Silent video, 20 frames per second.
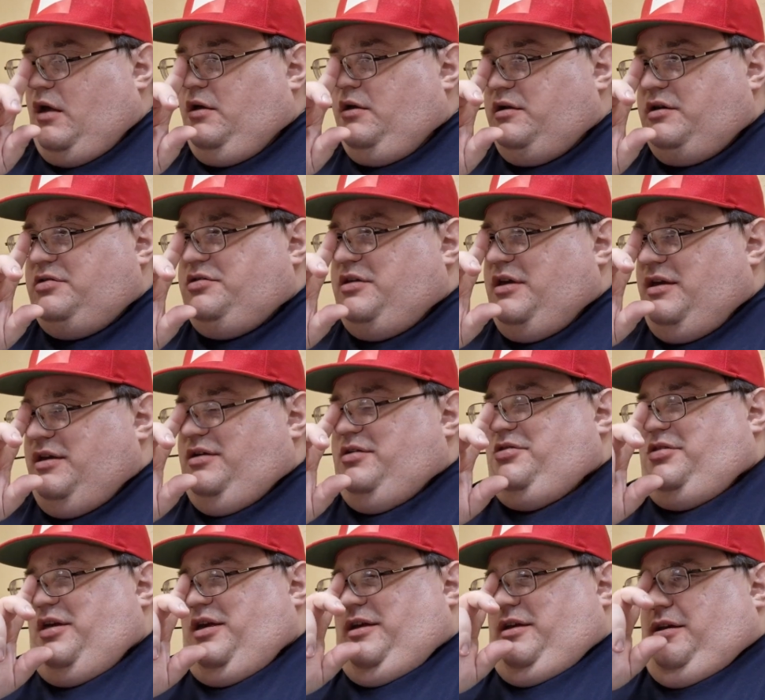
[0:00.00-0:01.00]
like I say,
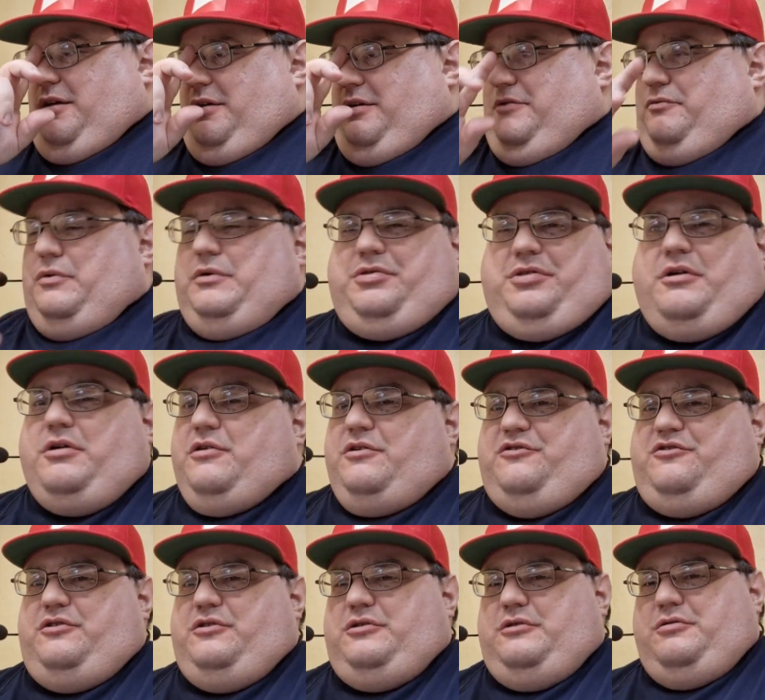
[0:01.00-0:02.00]
it's like with Carl's
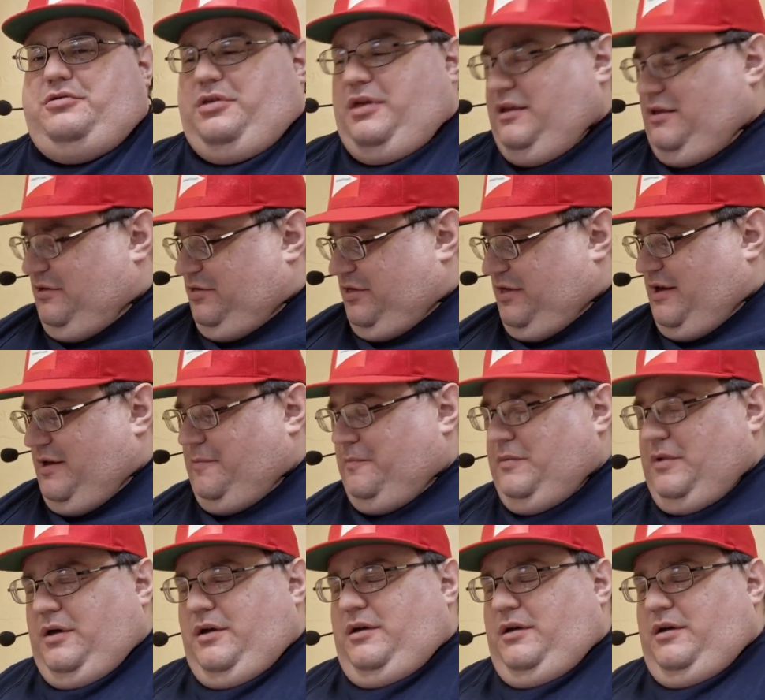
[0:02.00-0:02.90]
Jr.'s latest thing,